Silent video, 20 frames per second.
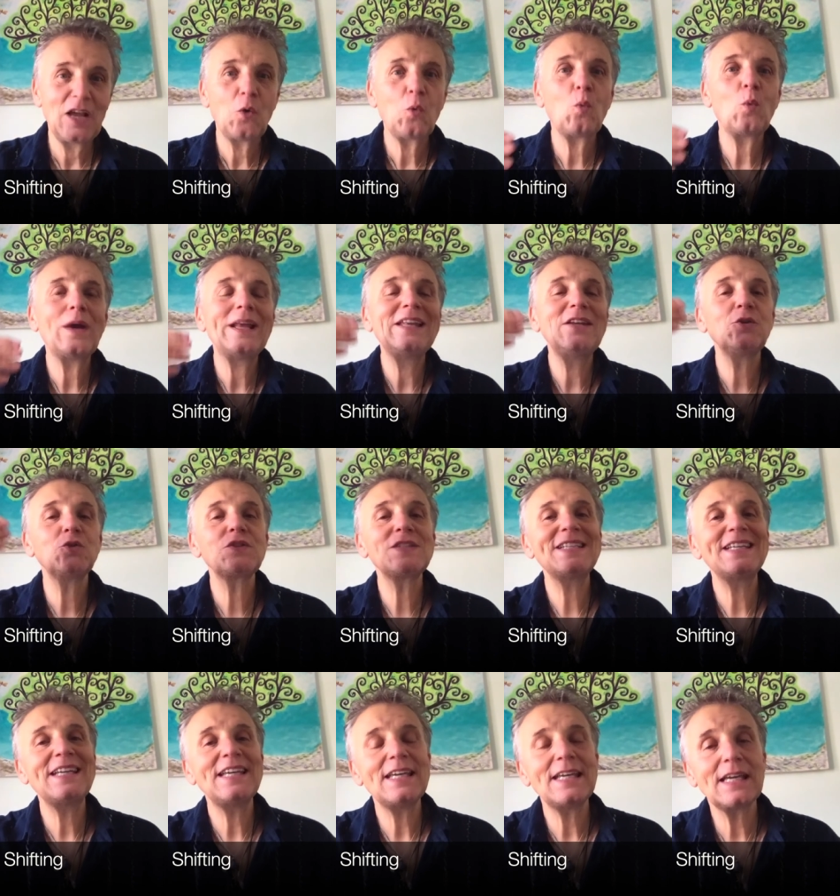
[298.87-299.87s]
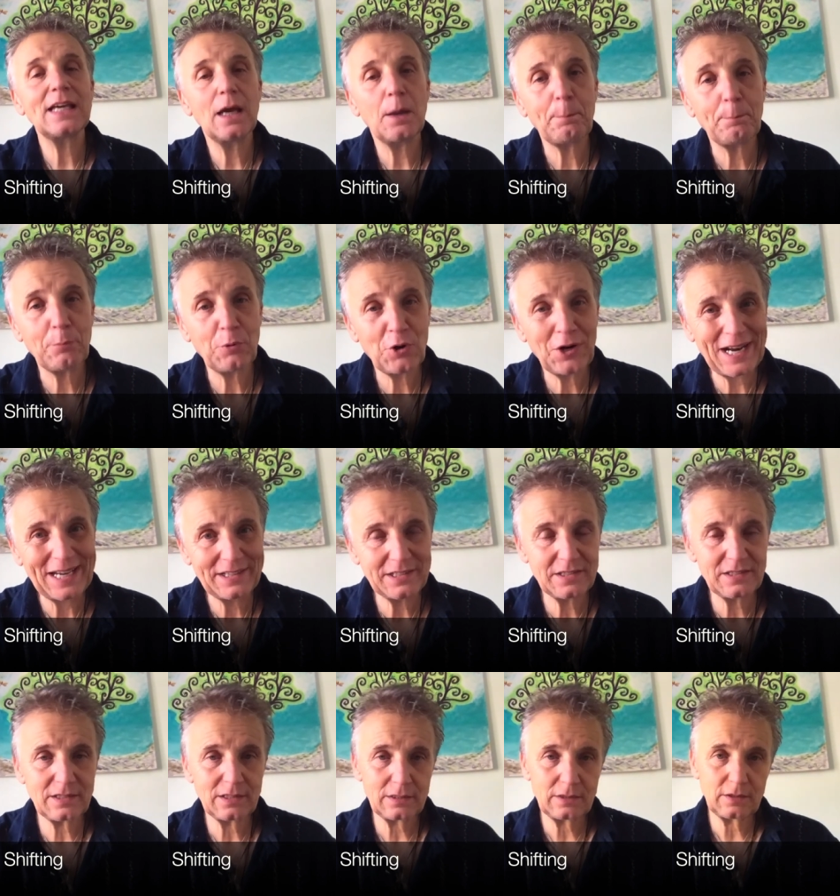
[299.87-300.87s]
when you take a
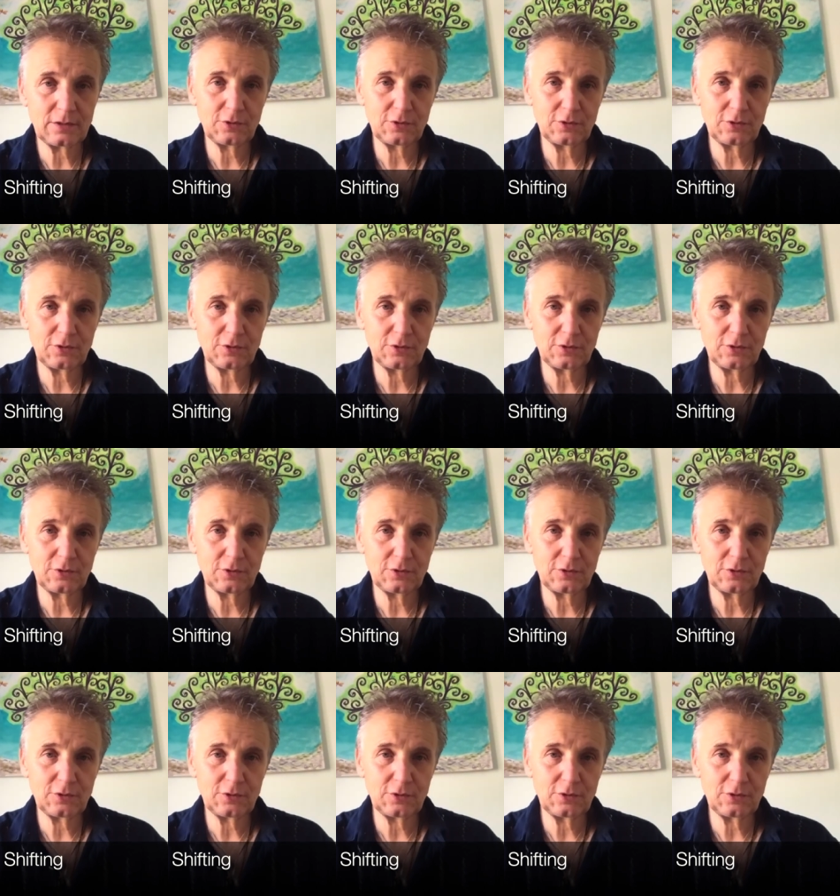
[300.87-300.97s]
praxis